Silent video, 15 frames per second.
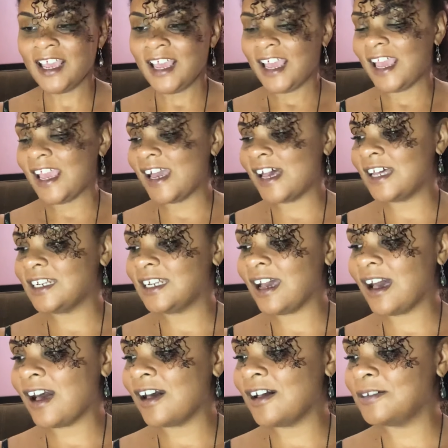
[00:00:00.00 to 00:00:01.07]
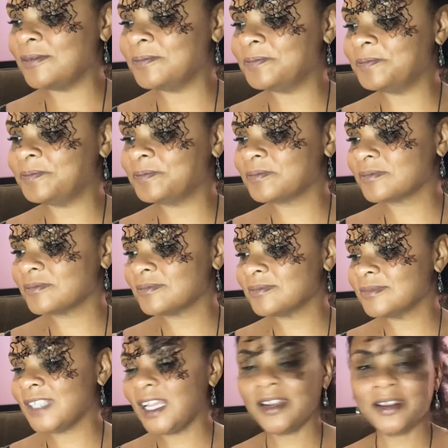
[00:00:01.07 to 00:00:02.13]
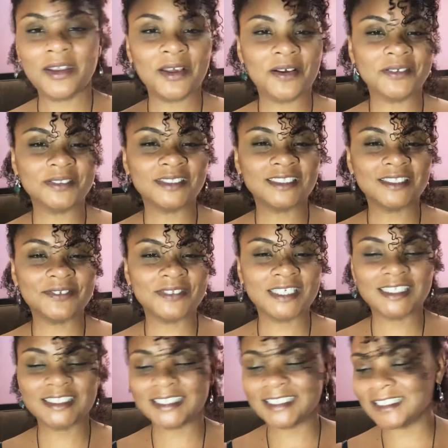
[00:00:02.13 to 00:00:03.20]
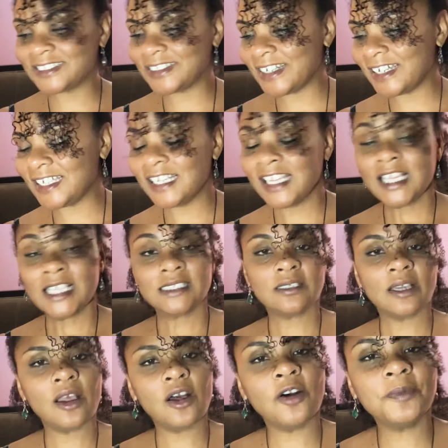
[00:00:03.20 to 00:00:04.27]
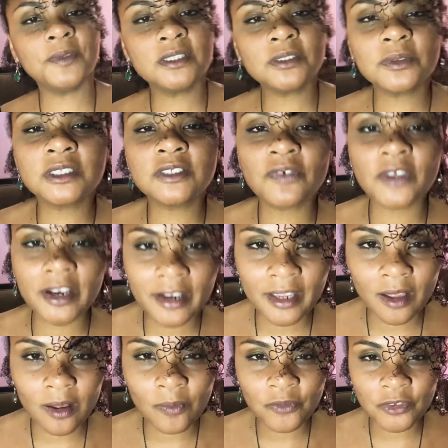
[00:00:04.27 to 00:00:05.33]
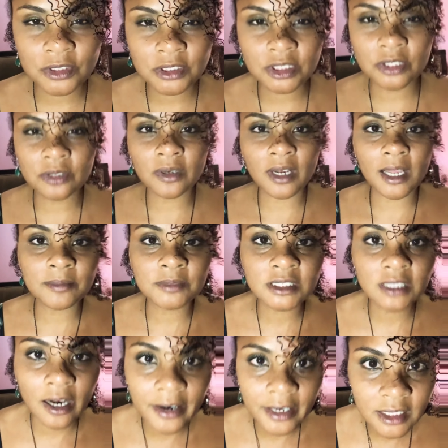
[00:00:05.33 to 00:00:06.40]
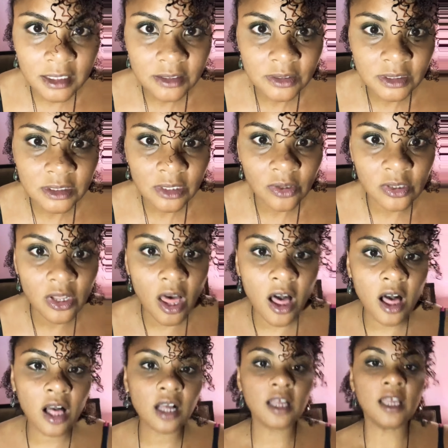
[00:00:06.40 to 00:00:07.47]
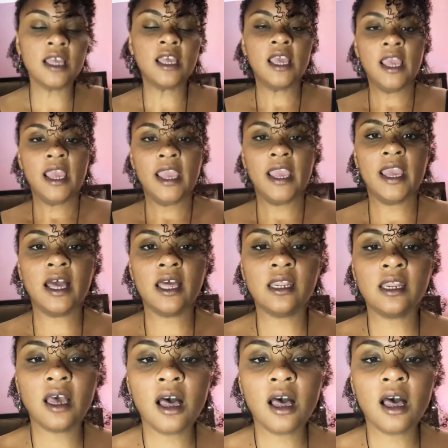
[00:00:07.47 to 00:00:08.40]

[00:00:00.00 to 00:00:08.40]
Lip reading: and I don't know, divination is great. So I hope this was very helpful to you. I'm sorry this was so long, and